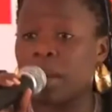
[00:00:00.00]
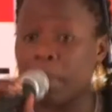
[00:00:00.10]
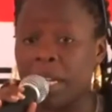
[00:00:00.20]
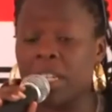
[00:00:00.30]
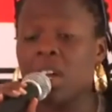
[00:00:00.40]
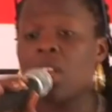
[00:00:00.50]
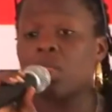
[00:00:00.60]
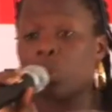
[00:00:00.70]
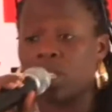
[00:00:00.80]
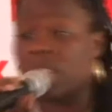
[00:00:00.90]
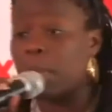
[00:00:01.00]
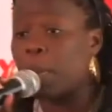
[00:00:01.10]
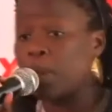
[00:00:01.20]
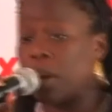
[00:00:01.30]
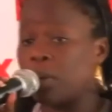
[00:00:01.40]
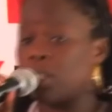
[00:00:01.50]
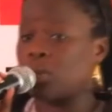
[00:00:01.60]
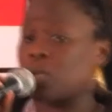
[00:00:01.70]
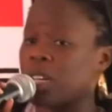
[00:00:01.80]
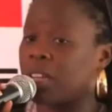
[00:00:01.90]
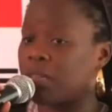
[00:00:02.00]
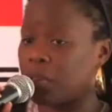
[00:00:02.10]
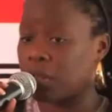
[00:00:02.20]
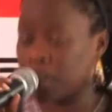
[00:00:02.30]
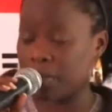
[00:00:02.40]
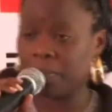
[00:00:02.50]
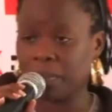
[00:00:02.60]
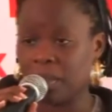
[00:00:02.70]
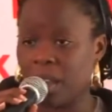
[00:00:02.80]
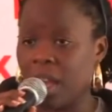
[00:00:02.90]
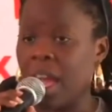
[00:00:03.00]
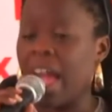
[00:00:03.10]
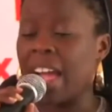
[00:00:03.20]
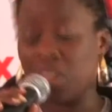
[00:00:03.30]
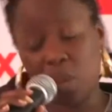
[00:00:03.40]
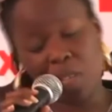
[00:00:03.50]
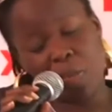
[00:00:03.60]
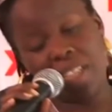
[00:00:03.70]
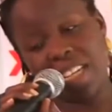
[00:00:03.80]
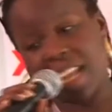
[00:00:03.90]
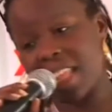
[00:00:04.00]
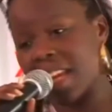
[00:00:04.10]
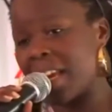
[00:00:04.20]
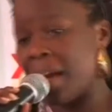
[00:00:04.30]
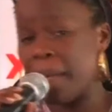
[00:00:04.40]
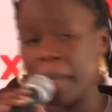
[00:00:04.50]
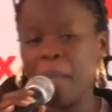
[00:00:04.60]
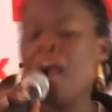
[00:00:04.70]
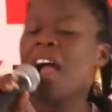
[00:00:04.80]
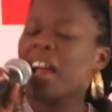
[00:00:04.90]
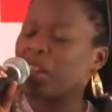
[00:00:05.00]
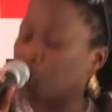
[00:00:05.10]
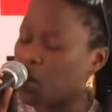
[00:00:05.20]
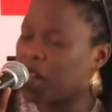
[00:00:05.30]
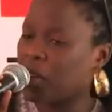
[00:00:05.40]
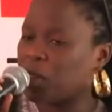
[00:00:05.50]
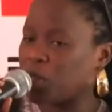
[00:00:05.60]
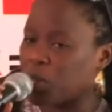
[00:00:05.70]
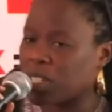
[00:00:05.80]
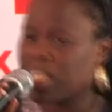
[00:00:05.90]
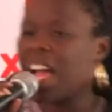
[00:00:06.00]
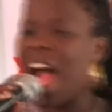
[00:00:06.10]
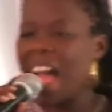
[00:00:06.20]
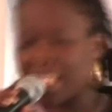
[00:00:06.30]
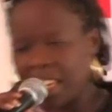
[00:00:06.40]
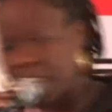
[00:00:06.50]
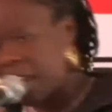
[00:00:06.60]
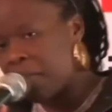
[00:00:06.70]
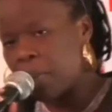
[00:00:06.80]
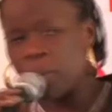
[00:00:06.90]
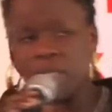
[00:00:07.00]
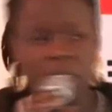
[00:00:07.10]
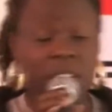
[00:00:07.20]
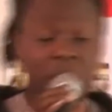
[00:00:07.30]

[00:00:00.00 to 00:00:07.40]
are made. Those are the people I wanted to sing in front. And so I spent another year knocking on doors, asking everybody,